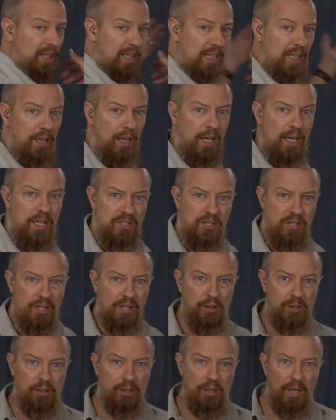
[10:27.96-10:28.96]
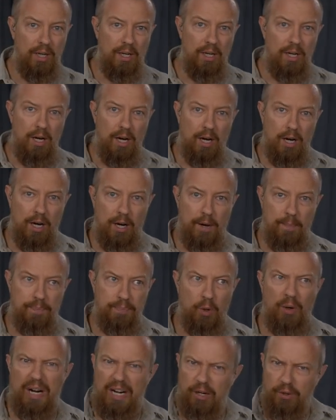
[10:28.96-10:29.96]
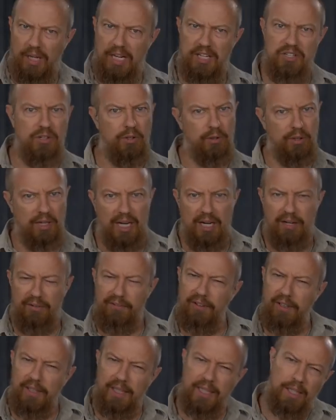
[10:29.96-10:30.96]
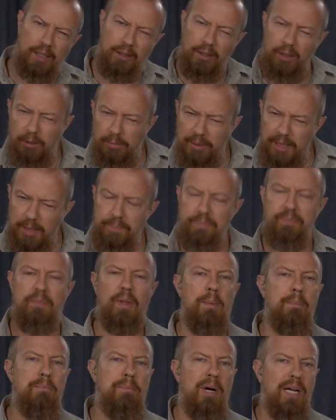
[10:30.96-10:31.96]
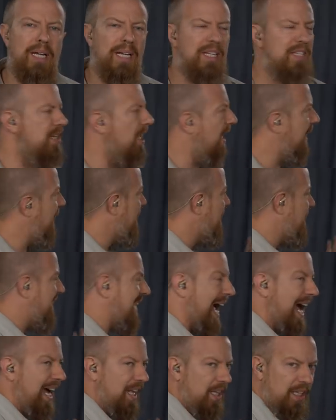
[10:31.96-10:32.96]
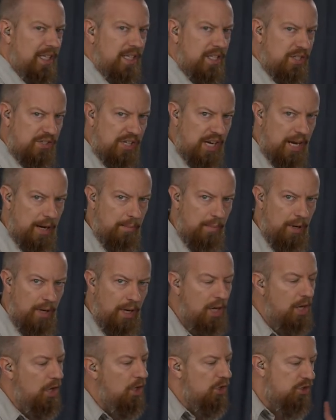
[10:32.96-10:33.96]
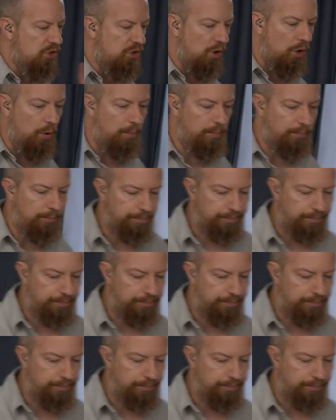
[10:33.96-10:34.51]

key lights that are, or hair lights that are kind of filling in a little bit, but it's not exactly the same. So